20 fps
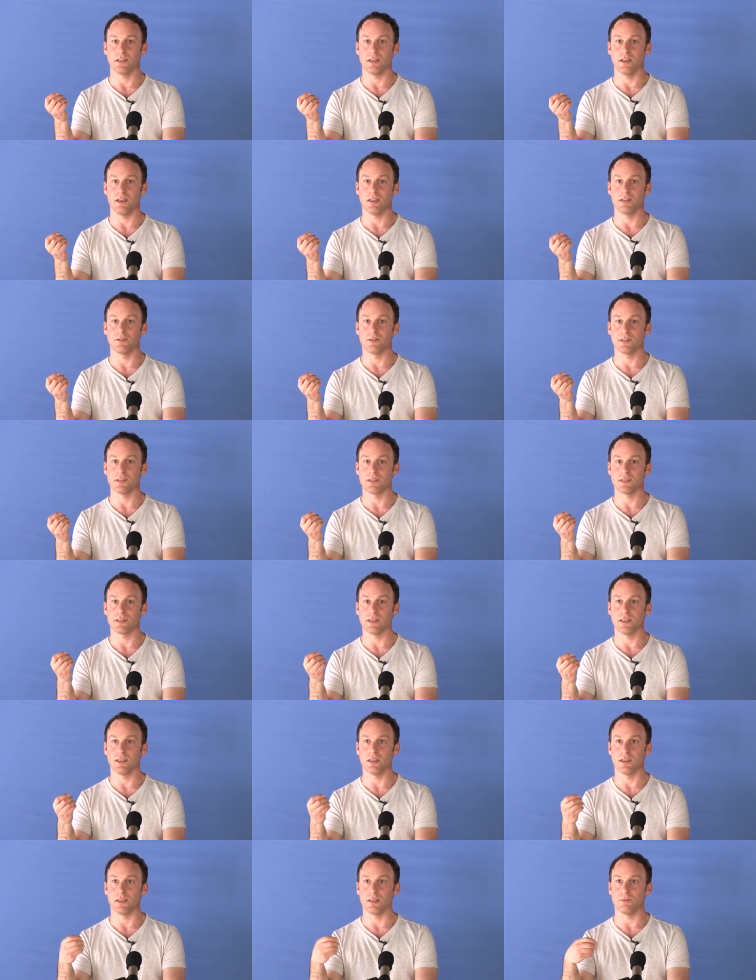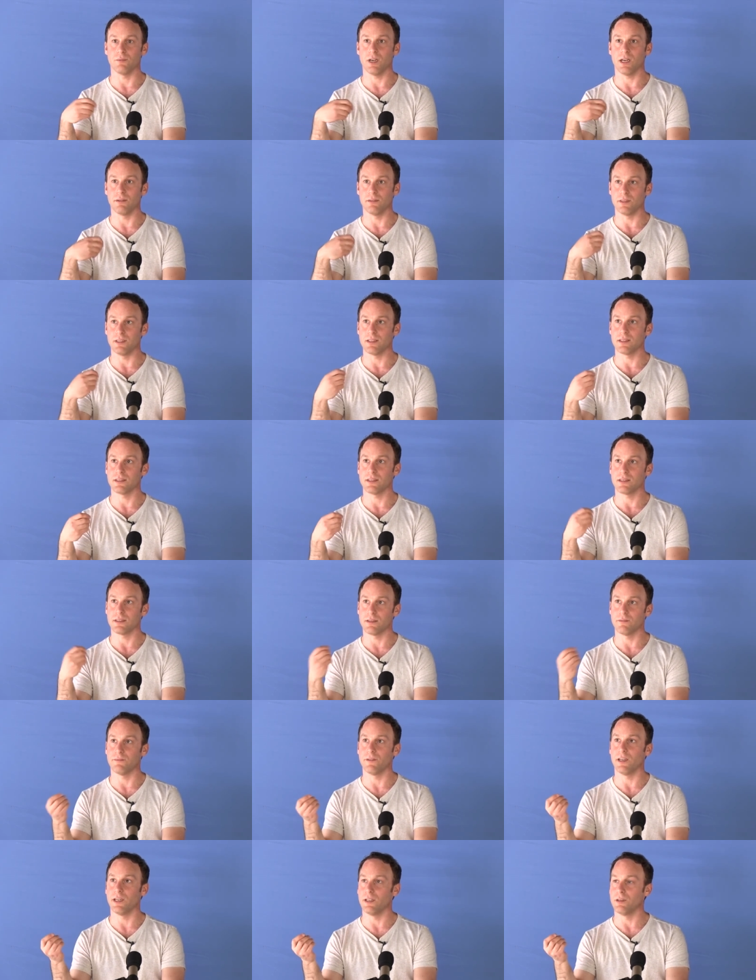I could see that, wow, this is
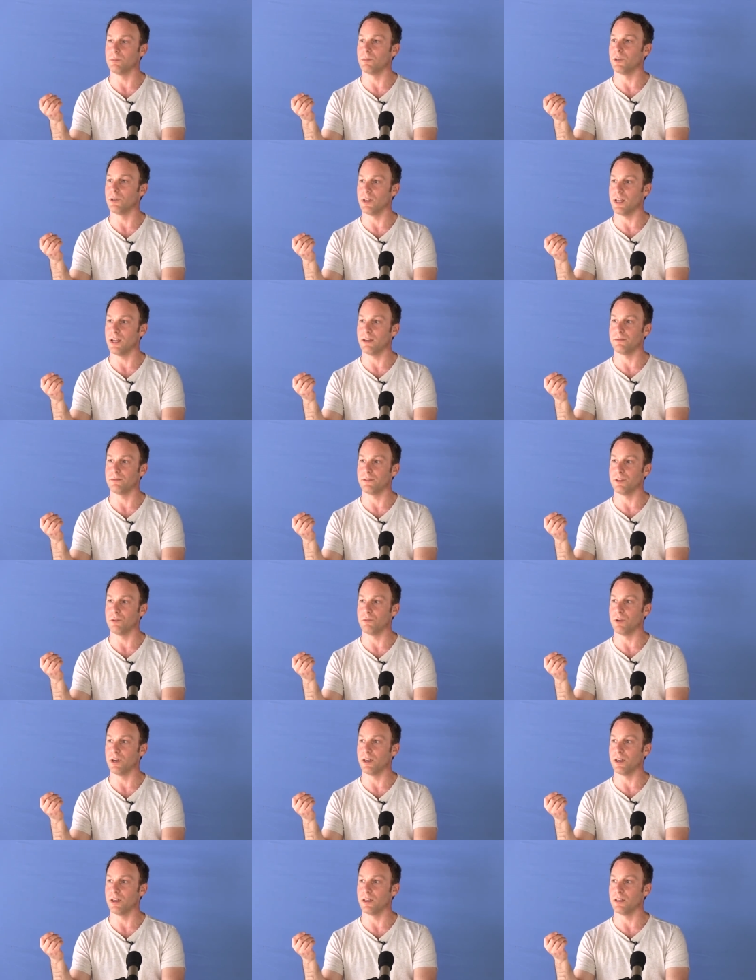available everywhere.